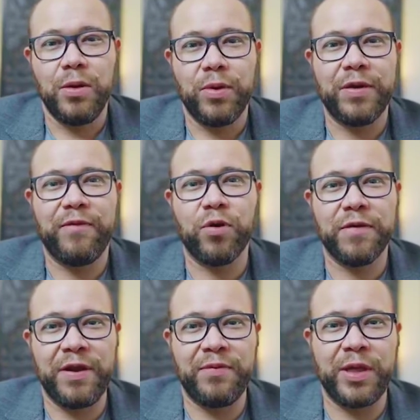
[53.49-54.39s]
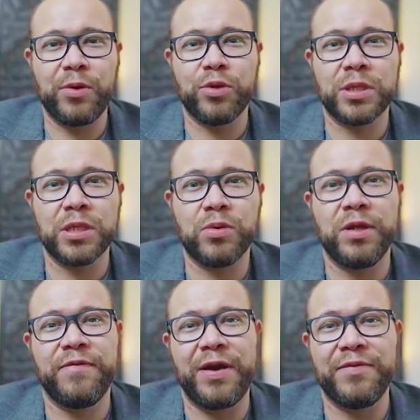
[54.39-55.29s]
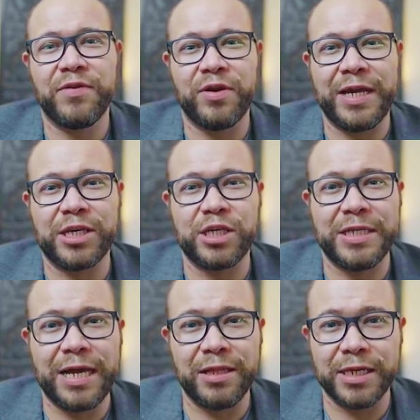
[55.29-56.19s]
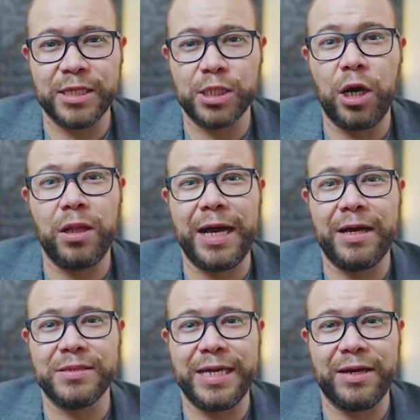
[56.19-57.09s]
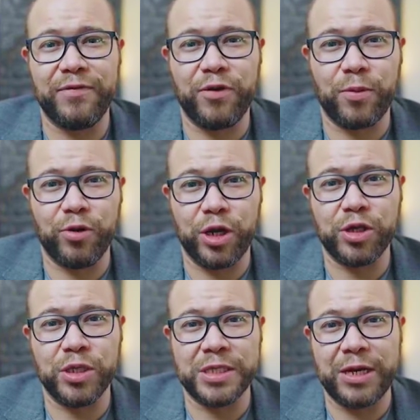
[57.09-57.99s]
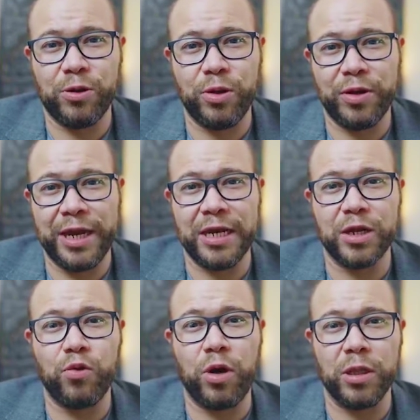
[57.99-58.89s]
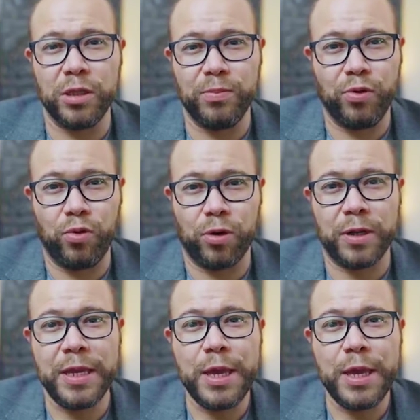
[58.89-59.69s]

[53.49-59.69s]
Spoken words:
We have 45 languages and 25 different nationalities, all housed out of our production center located in Kuala Lumpur,